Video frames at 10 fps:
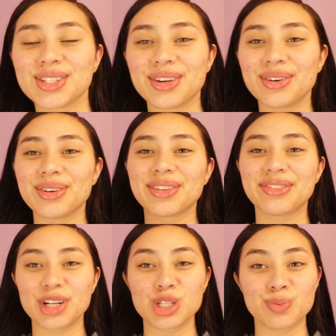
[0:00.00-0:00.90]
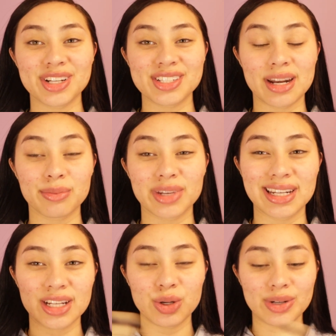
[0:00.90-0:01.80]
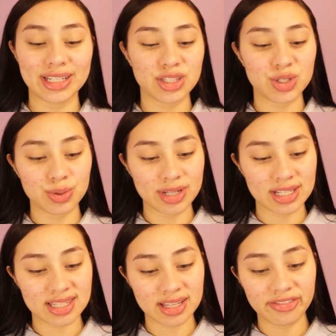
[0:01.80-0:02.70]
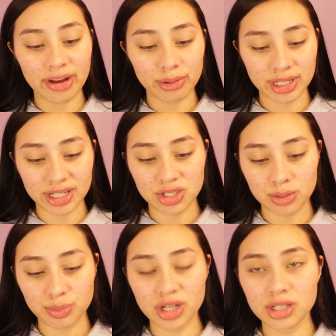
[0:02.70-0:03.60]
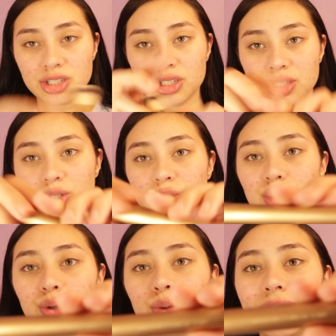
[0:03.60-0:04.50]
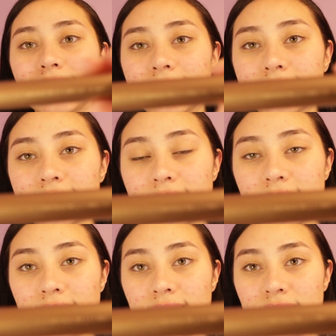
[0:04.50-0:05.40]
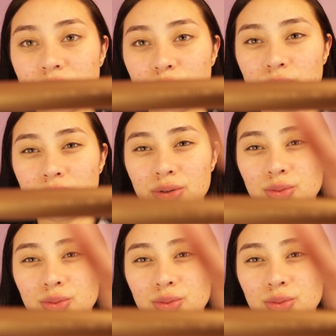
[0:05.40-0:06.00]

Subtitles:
So the first brush that I'm gonna go into is the foundation brush. So it's this one